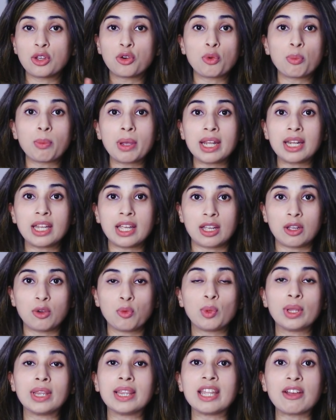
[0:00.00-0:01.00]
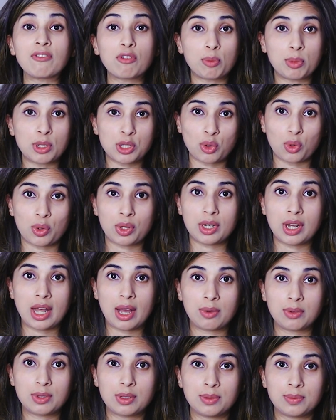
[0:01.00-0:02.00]
the remaining will never be sorted
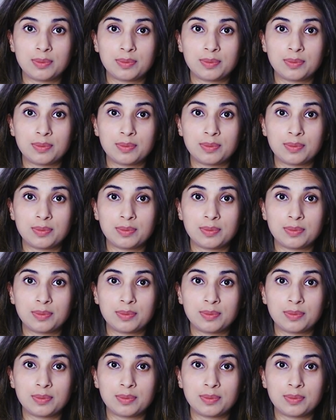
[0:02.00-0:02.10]
out.